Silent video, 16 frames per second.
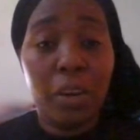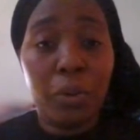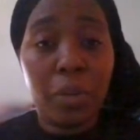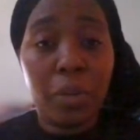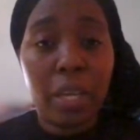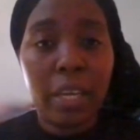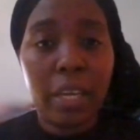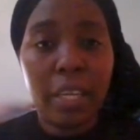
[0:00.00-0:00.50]

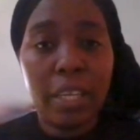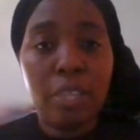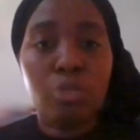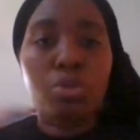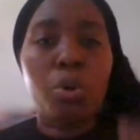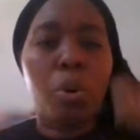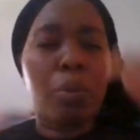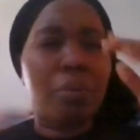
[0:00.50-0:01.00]
Okay,
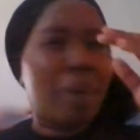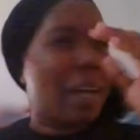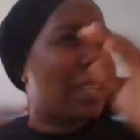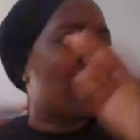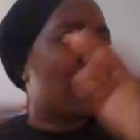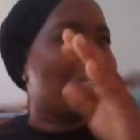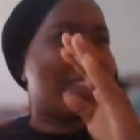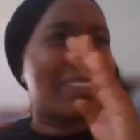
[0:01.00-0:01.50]
so at
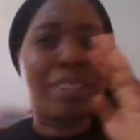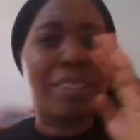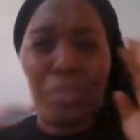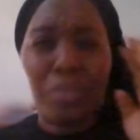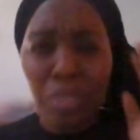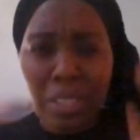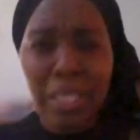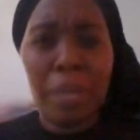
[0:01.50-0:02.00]
least
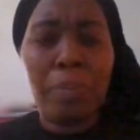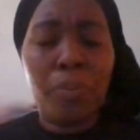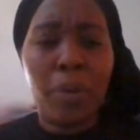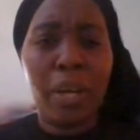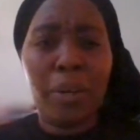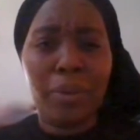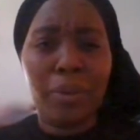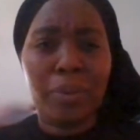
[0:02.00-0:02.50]
sleep
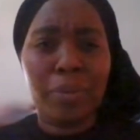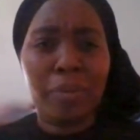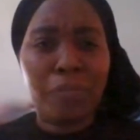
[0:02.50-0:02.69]
well.